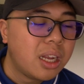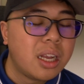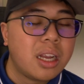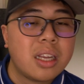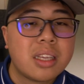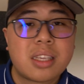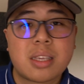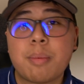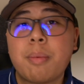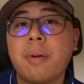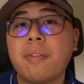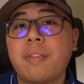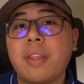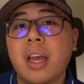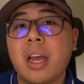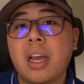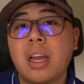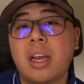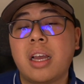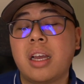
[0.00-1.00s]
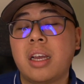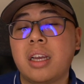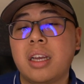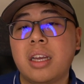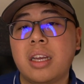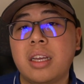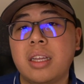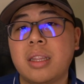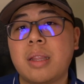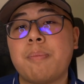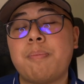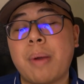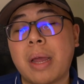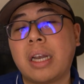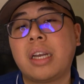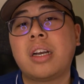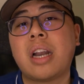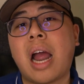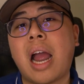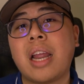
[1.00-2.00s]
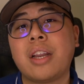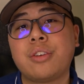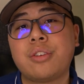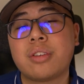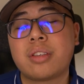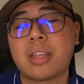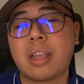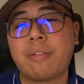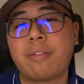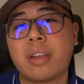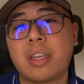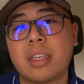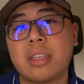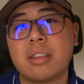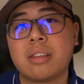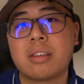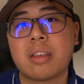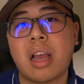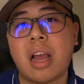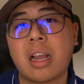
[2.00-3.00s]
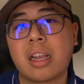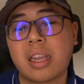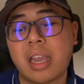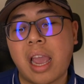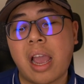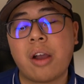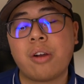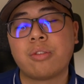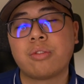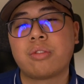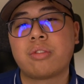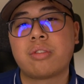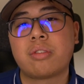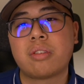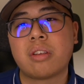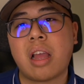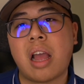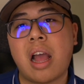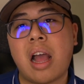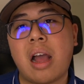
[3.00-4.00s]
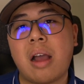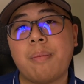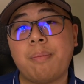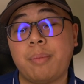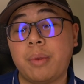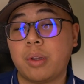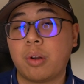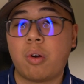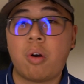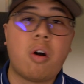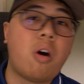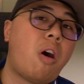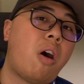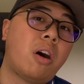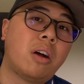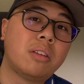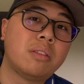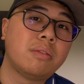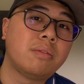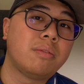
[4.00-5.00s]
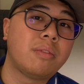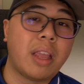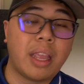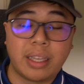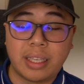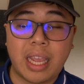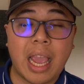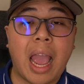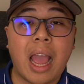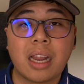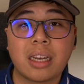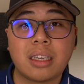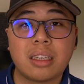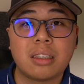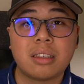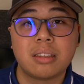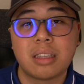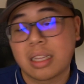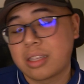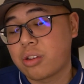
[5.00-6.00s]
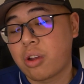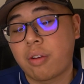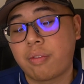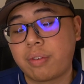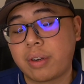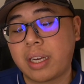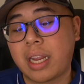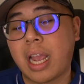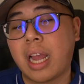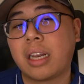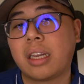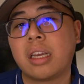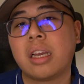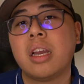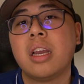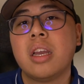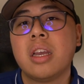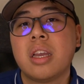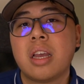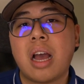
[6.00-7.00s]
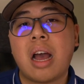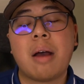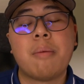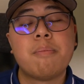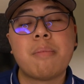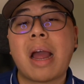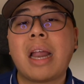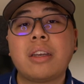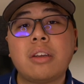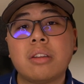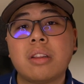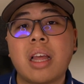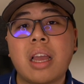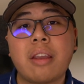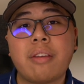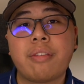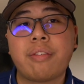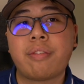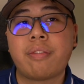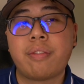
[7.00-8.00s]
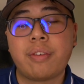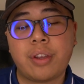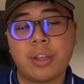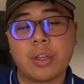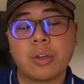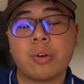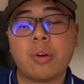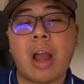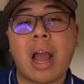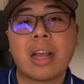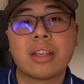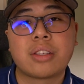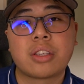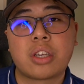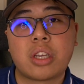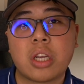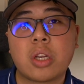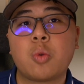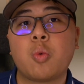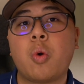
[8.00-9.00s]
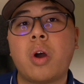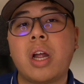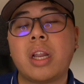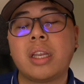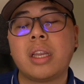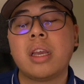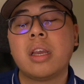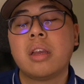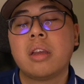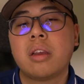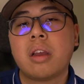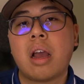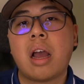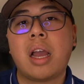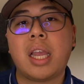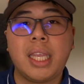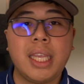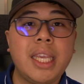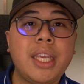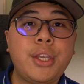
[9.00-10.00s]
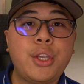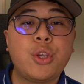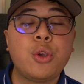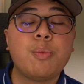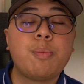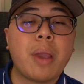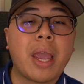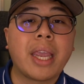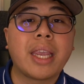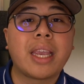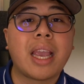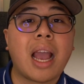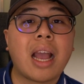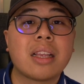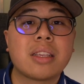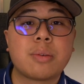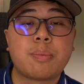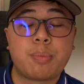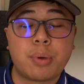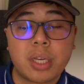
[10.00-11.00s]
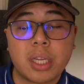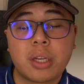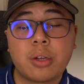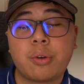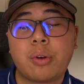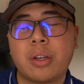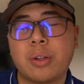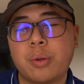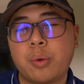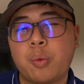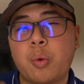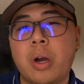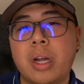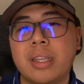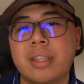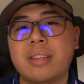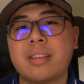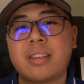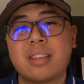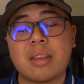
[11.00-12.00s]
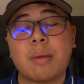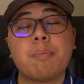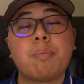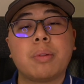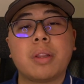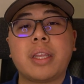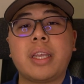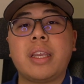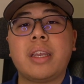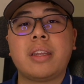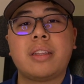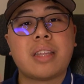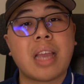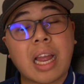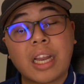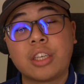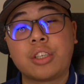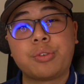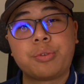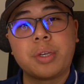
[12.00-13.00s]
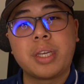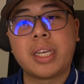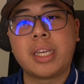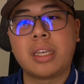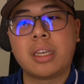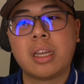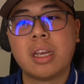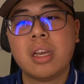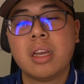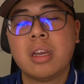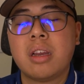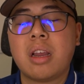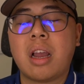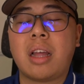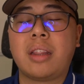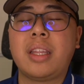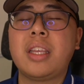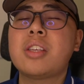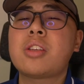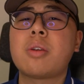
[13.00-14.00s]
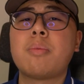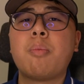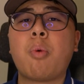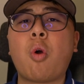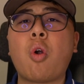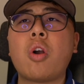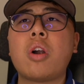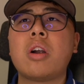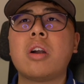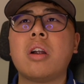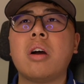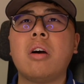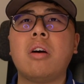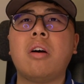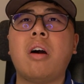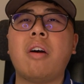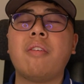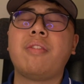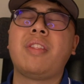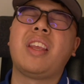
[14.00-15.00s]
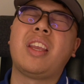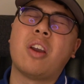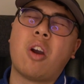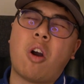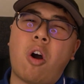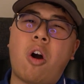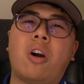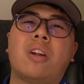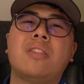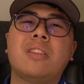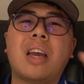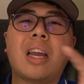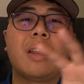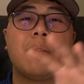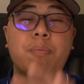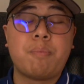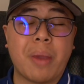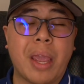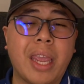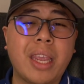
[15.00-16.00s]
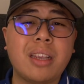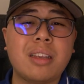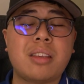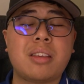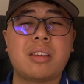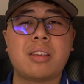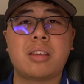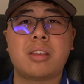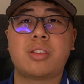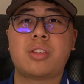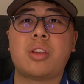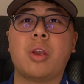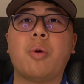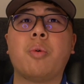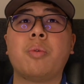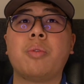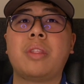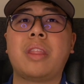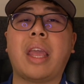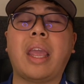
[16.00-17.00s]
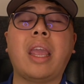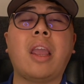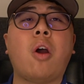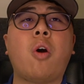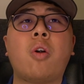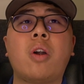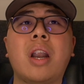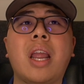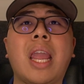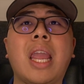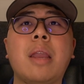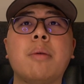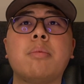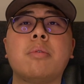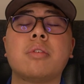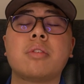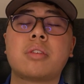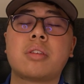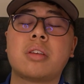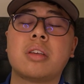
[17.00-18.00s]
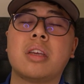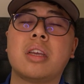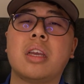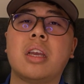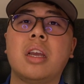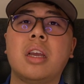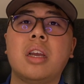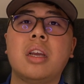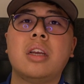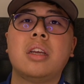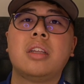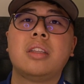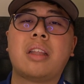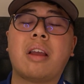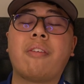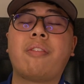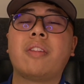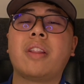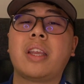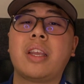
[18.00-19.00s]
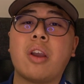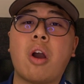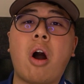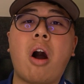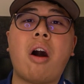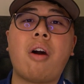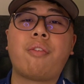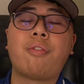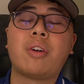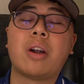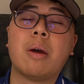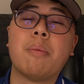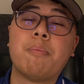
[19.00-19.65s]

some of the better high interest savings accounts, in Canada, that's offering Canada, Manulife, has a good one. EQ Bank has a pretty good one. Simply, Tangerine. These are more of the online banks, so they are able to definitely offer a